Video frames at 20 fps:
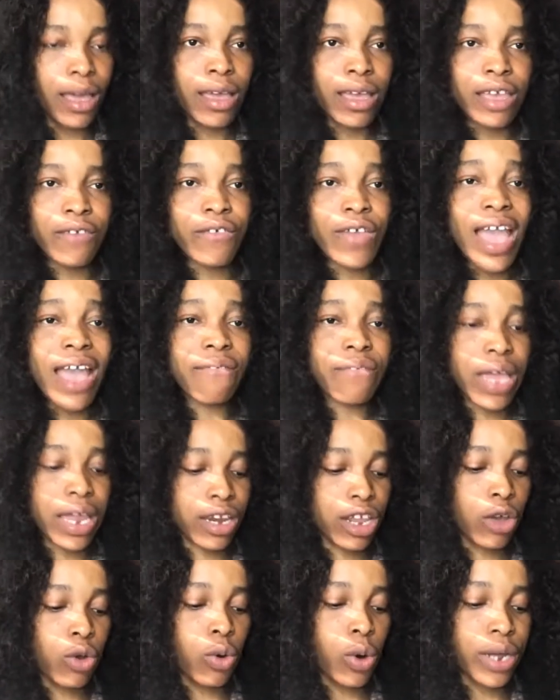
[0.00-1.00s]
If you have
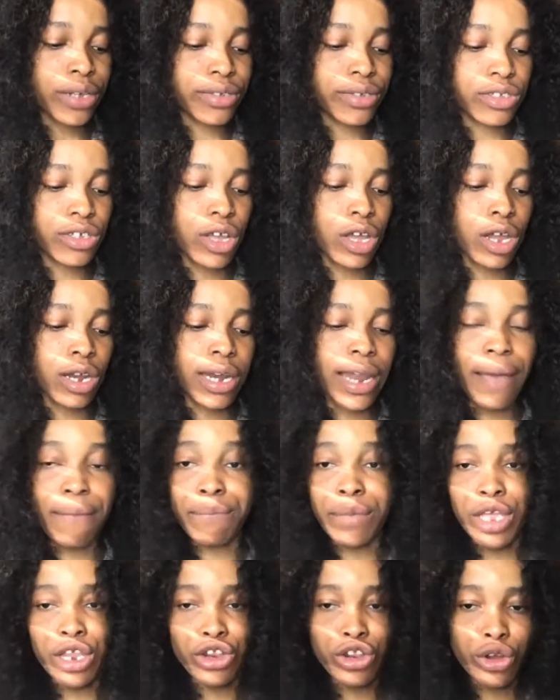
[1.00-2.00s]
any question, let
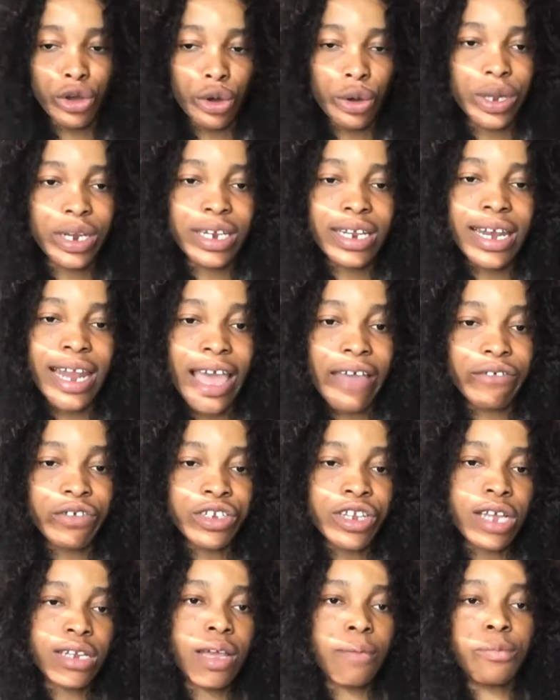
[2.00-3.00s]
me know in the
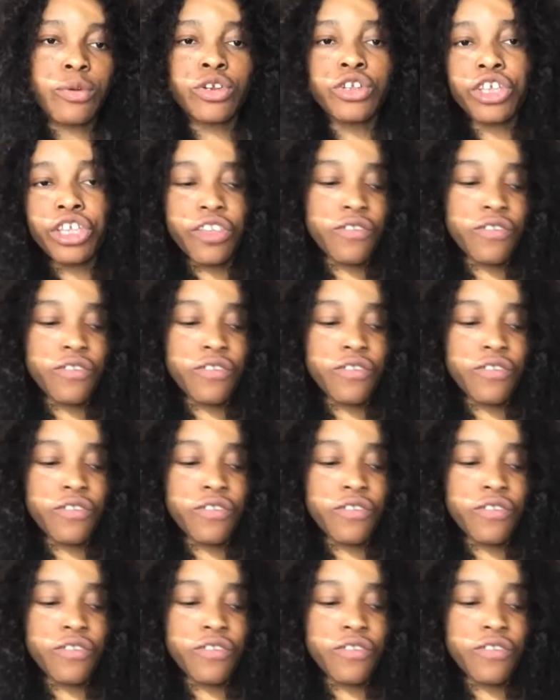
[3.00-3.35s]
live chat.